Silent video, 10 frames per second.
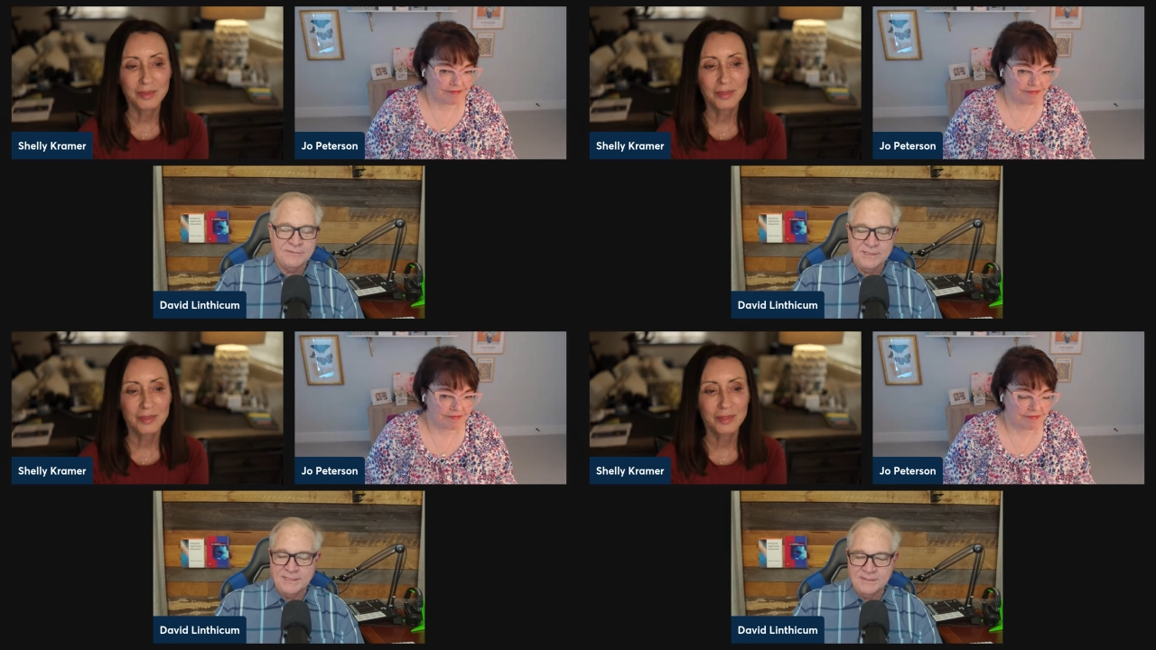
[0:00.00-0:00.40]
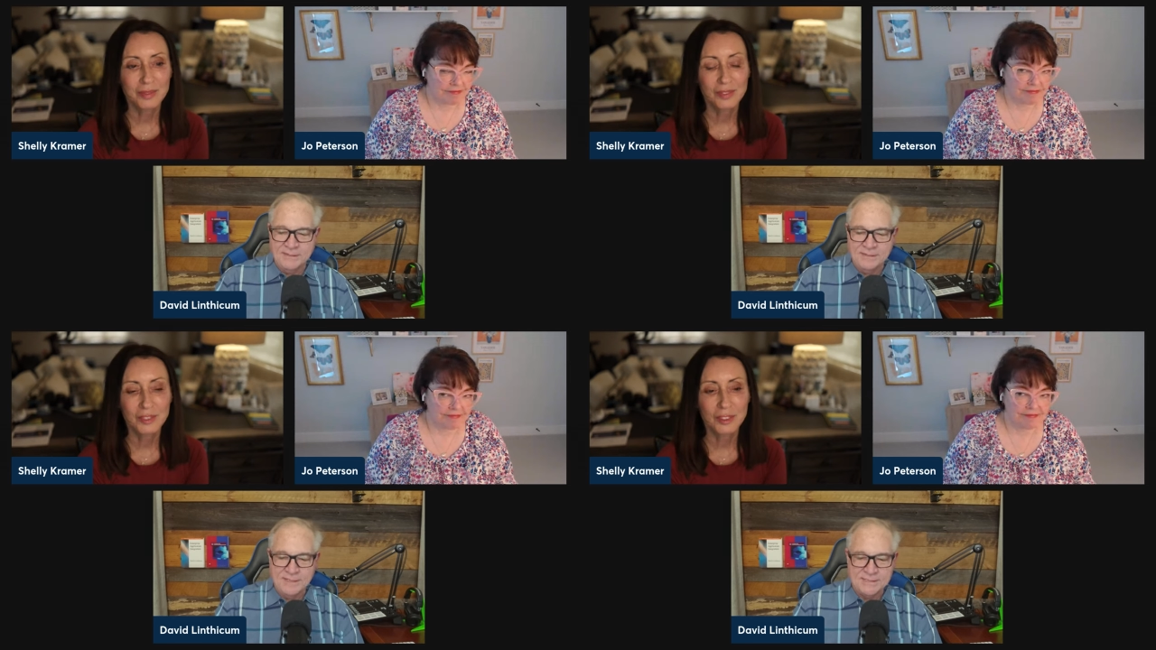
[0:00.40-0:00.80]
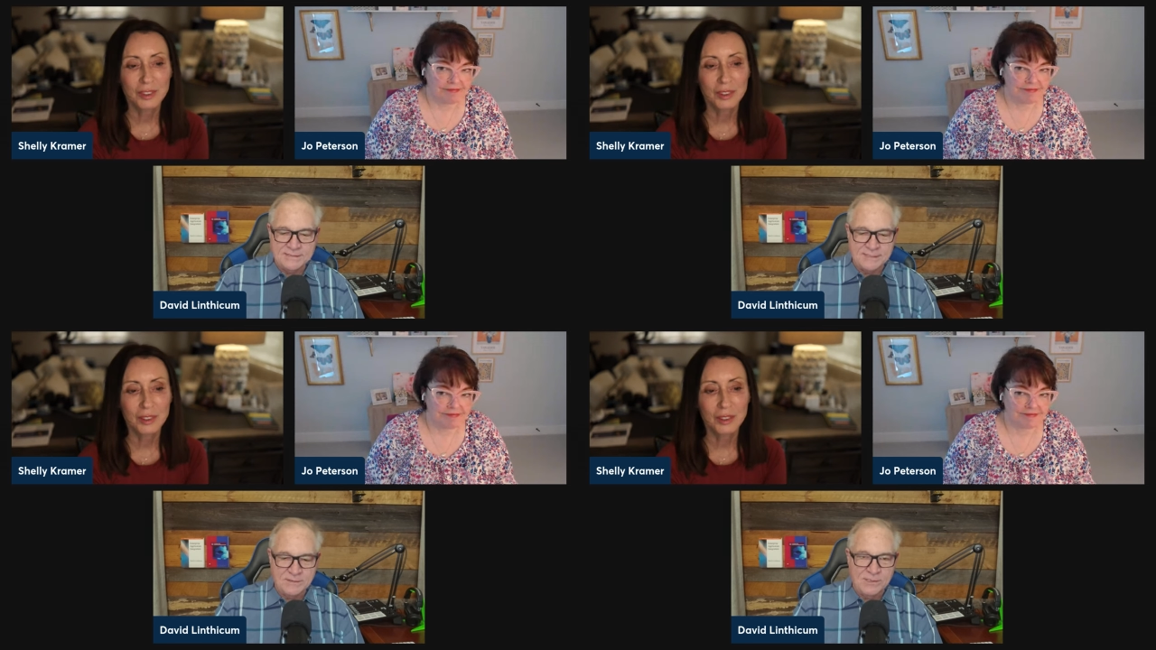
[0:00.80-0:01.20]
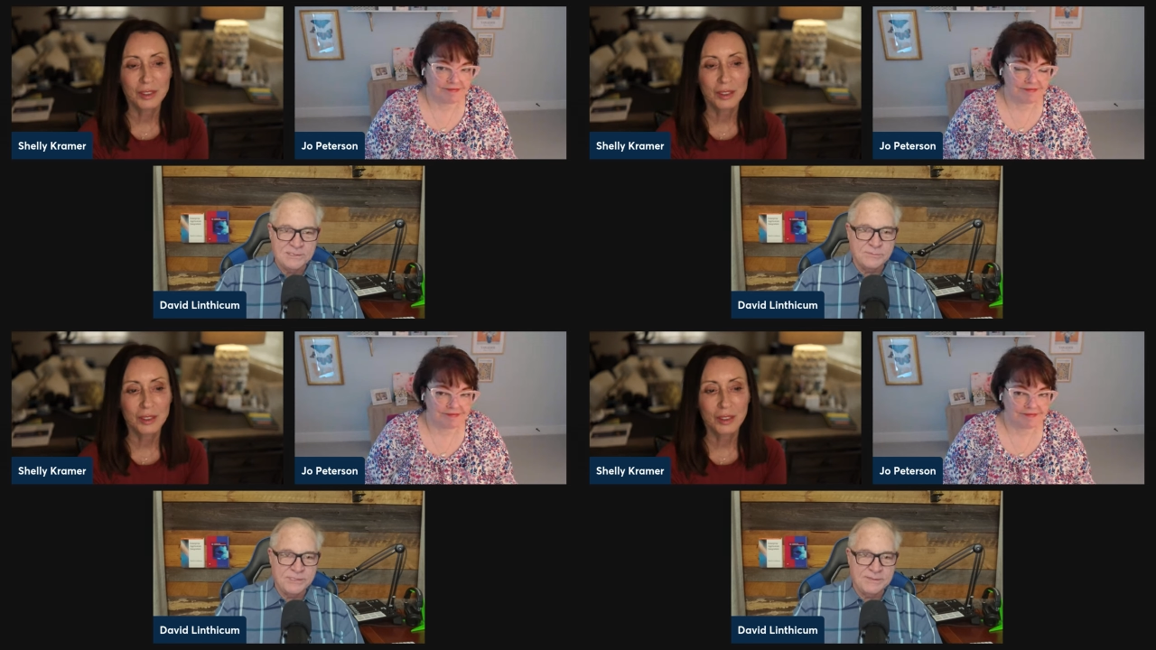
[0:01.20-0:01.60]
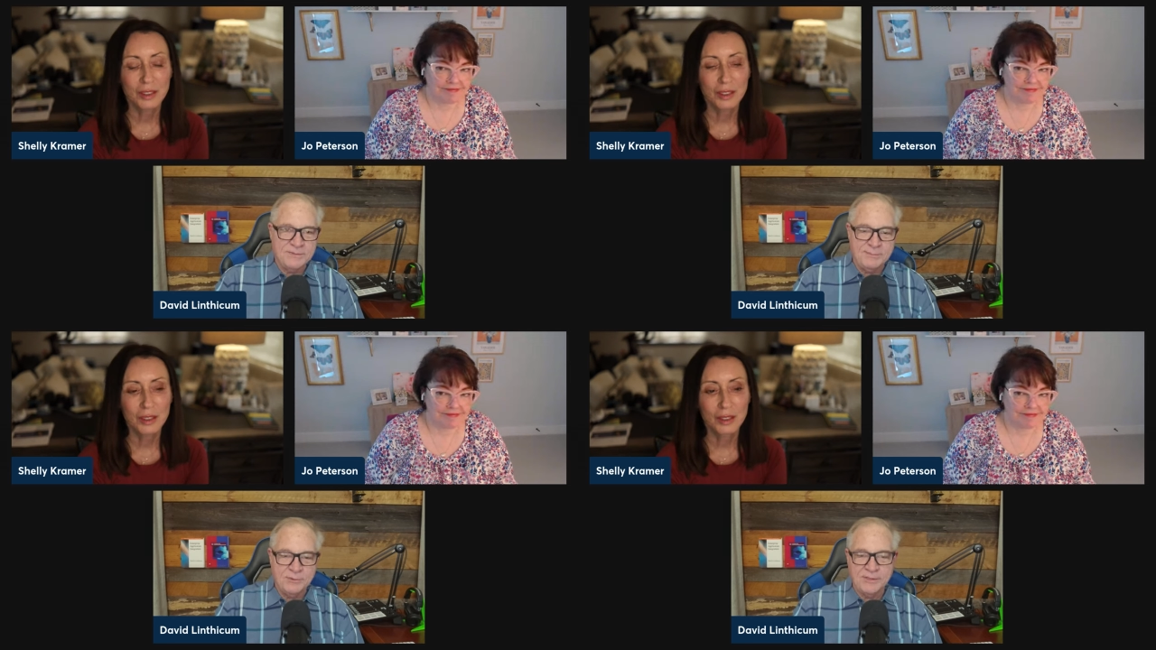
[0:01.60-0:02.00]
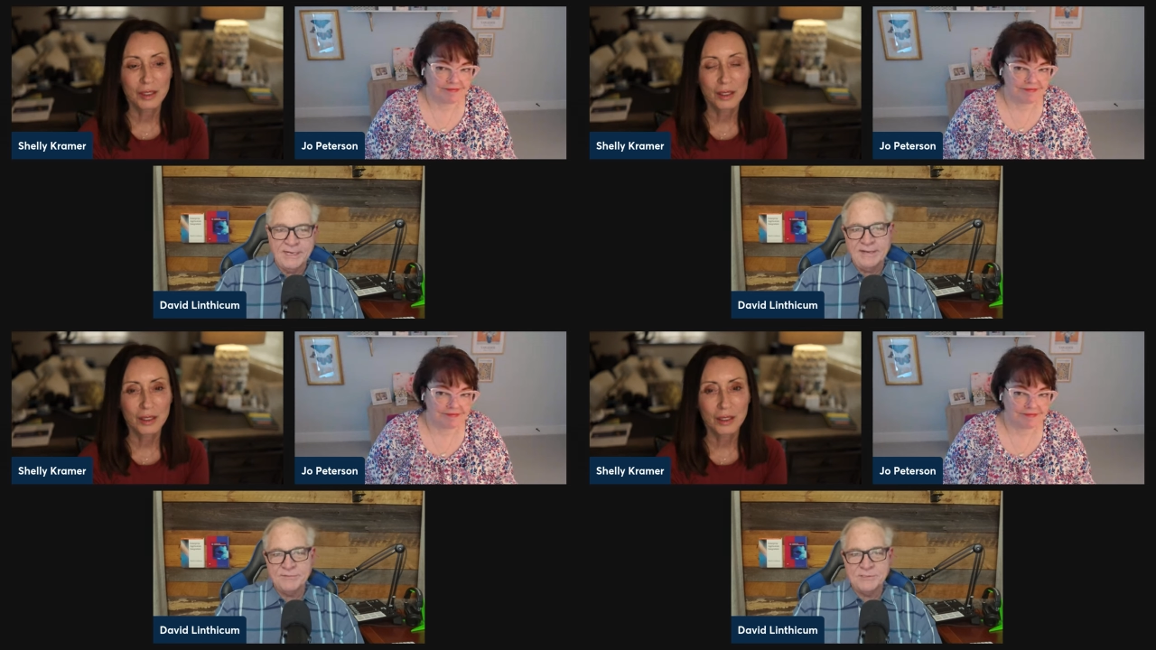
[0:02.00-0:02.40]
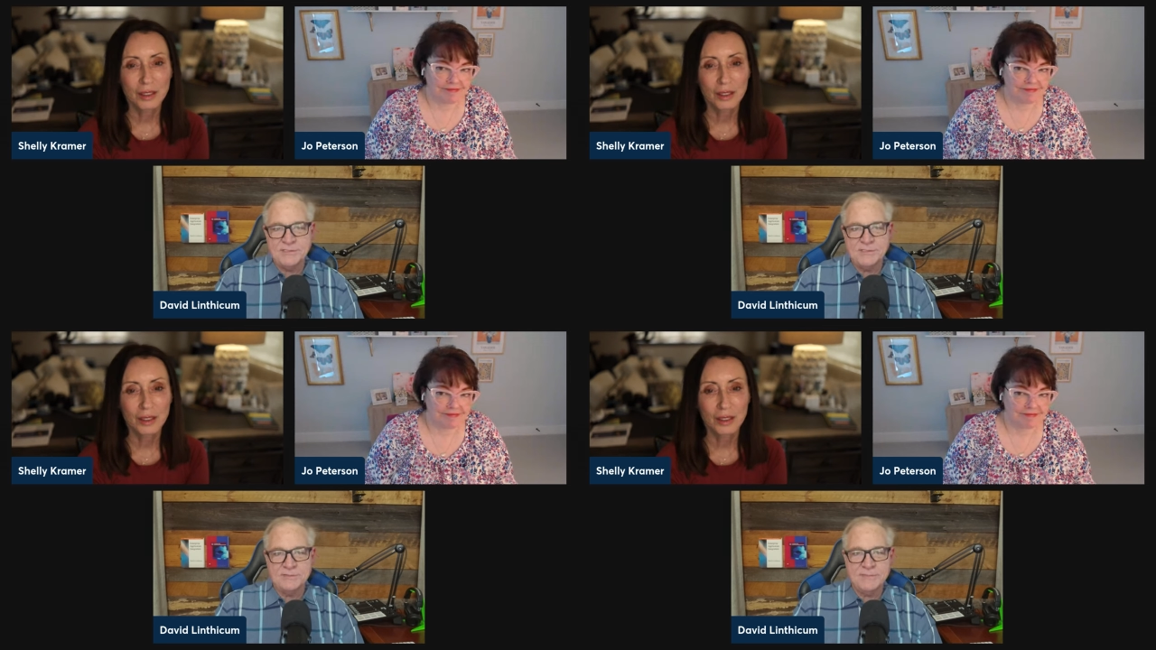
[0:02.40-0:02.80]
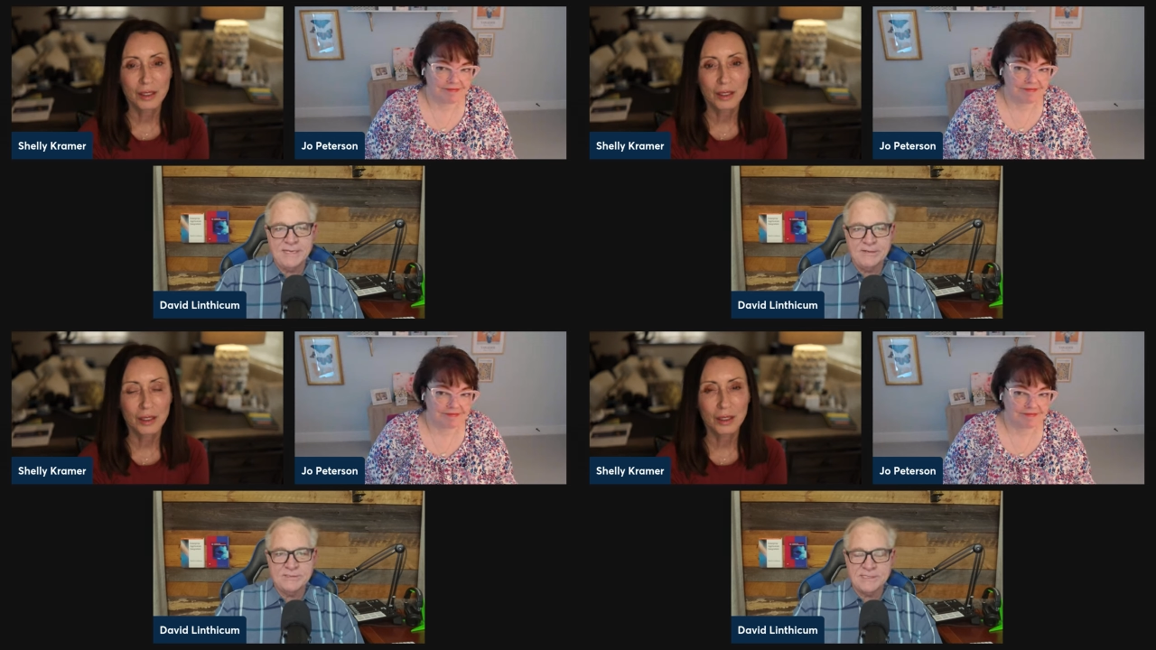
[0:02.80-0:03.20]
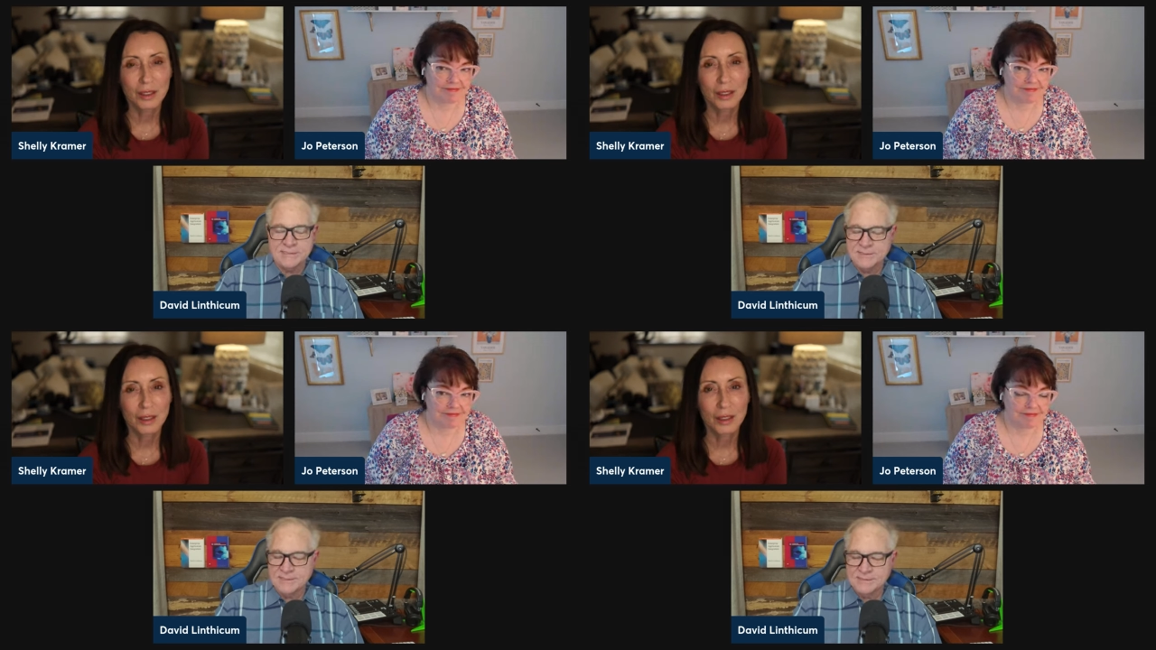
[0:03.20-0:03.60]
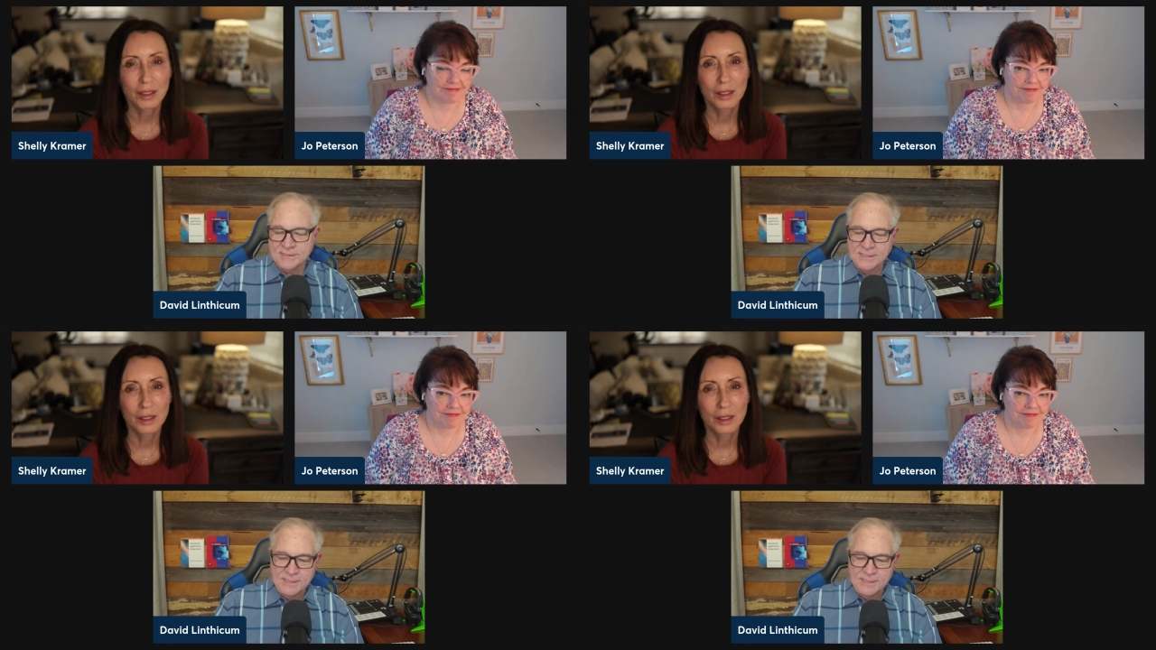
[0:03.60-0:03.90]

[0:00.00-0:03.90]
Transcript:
Speaker 1: And I think that uh, ultimately people are going to have to see some downsides of this.